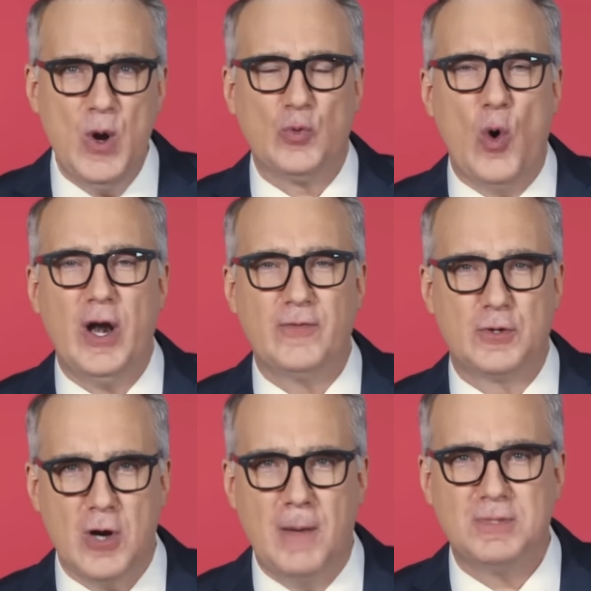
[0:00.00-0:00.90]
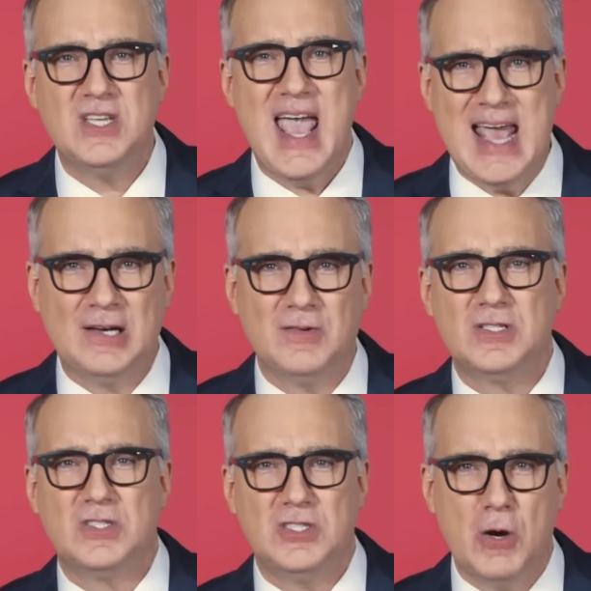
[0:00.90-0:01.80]
with one of Trump's
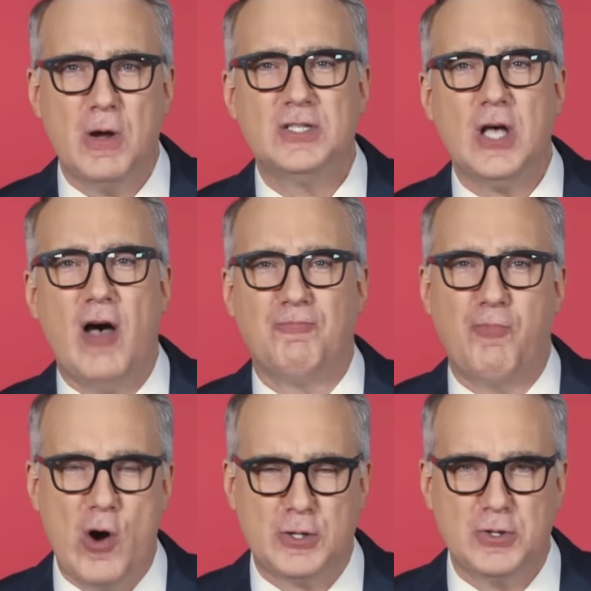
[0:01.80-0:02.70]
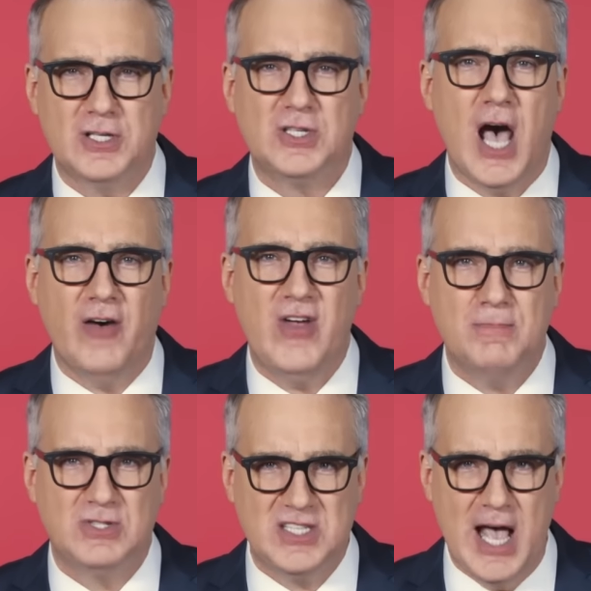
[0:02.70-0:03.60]
endless series of portraits of
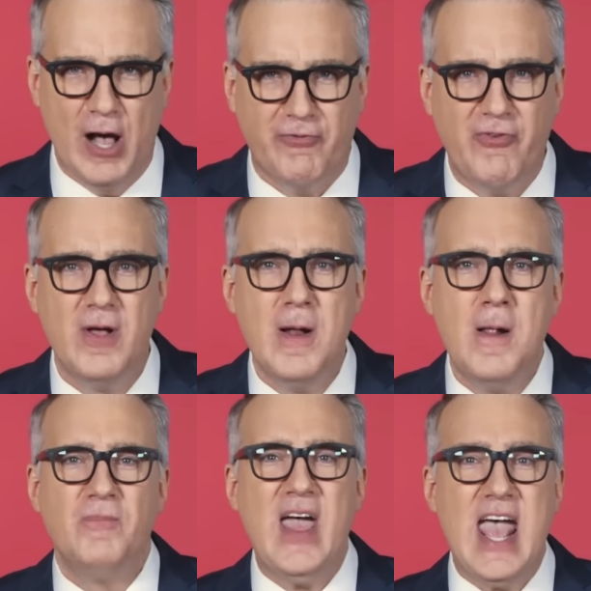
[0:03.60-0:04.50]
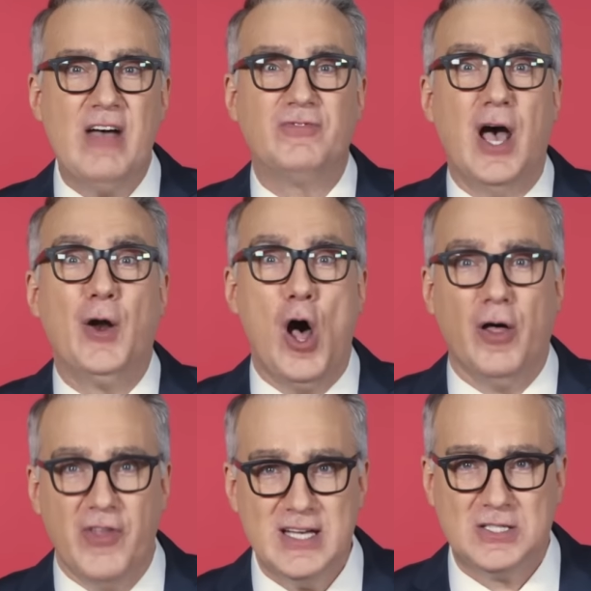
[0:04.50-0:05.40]
himself. They have done all
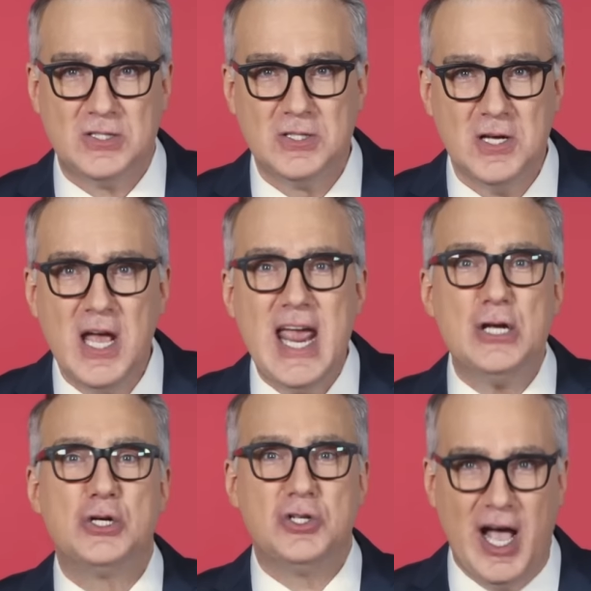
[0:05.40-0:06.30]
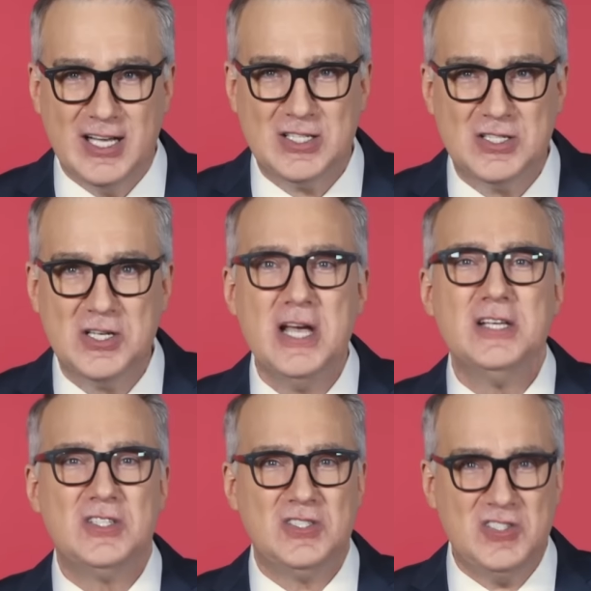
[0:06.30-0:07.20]
this in just
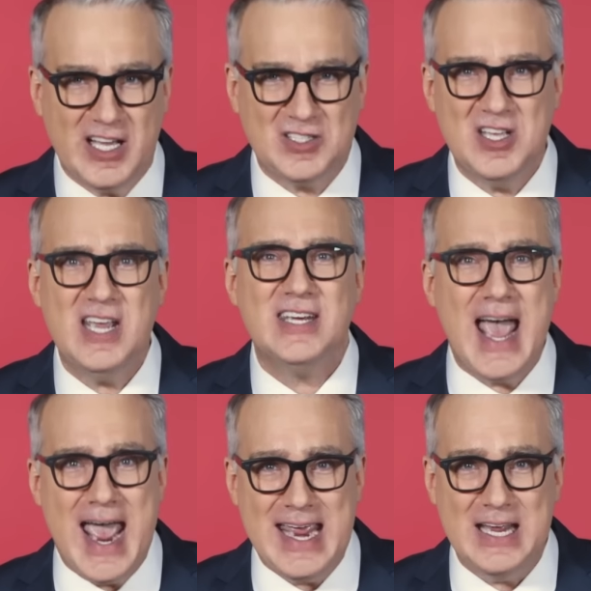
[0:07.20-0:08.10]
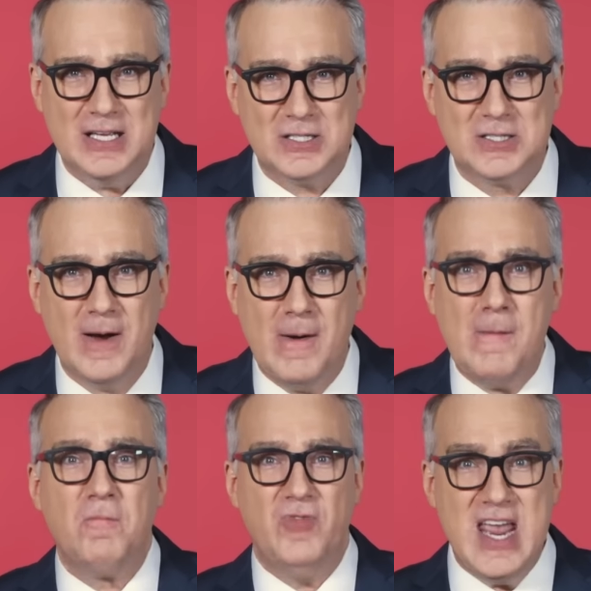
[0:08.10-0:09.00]
60 days.
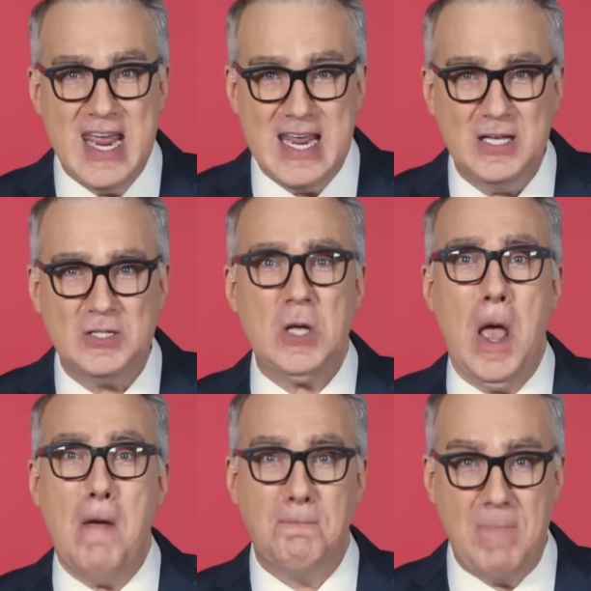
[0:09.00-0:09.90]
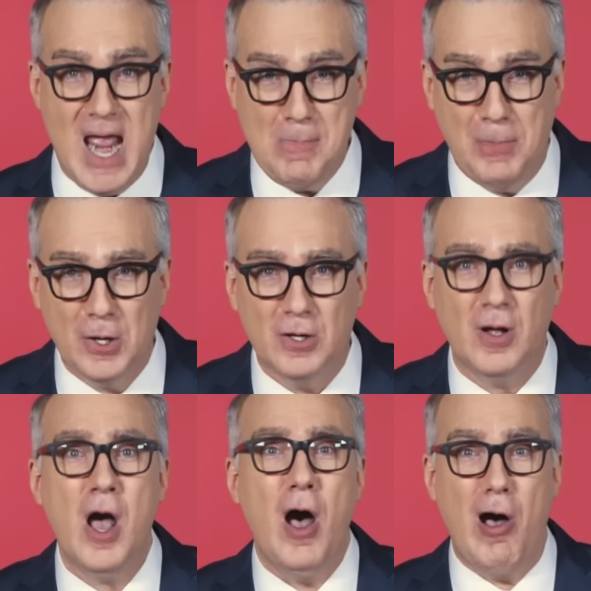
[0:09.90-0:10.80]
These
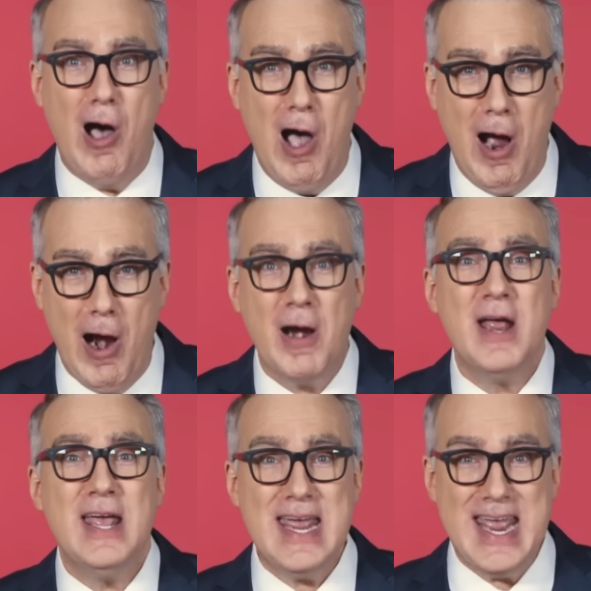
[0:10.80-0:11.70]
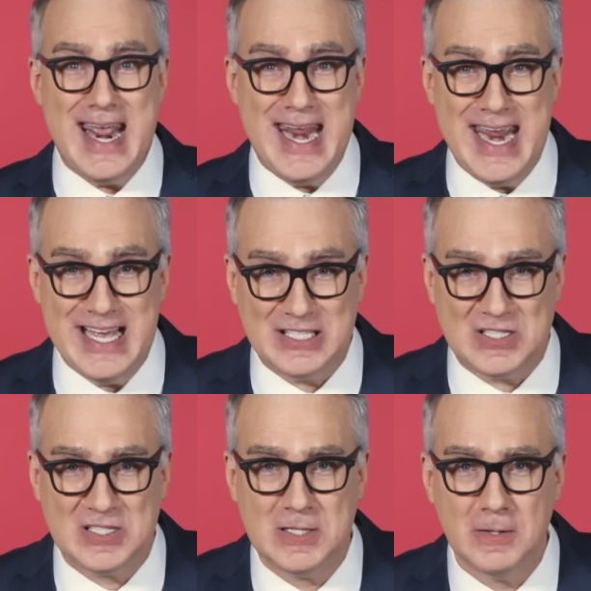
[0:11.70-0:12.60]
people are
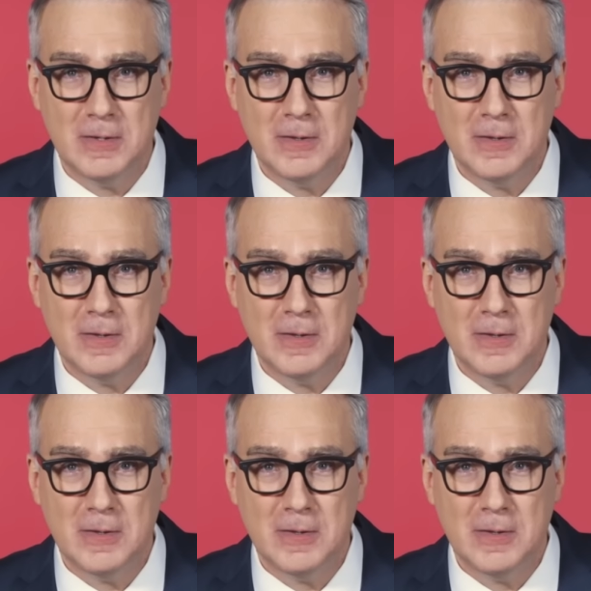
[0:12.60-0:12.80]
idiots.